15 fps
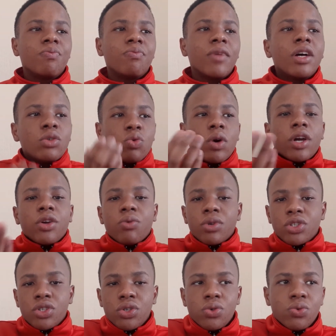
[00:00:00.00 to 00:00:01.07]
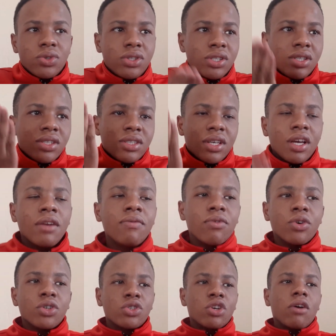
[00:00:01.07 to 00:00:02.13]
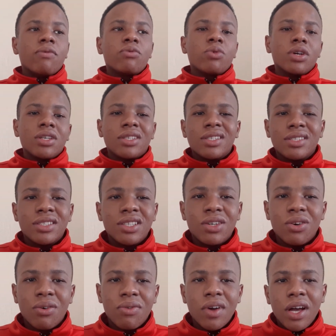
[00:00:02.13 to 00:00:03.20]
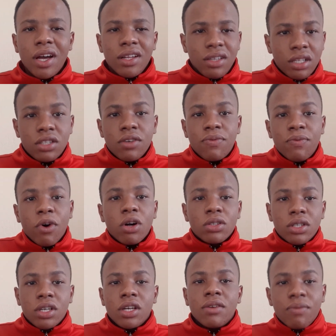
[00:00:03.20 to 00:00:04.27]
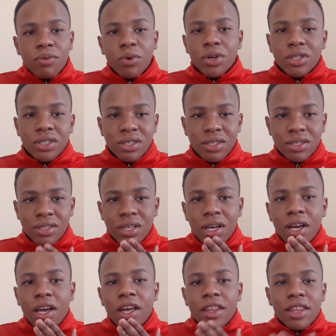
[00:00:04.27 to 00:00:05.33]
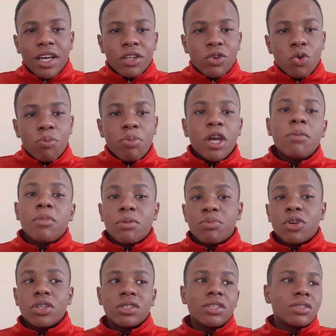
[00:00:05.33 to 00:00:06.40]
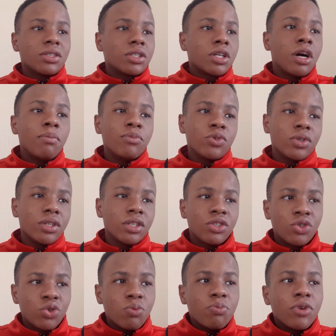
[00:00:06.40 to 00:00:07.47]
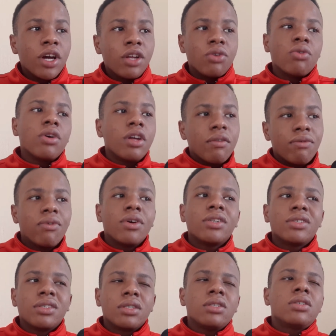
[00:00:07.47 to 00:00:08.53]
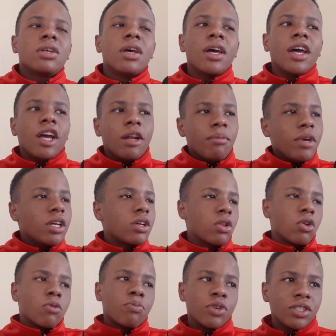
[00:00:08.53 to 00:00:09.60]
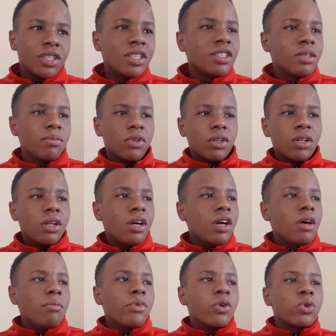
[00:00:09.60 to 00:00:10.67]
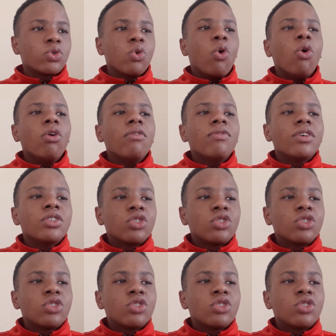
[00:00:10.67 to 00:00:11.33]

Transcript: That's why you want to use these invoice softwares instead of the default invoices that your payment processor comes with. It's to brand your invoices and make it look presentable, because all of the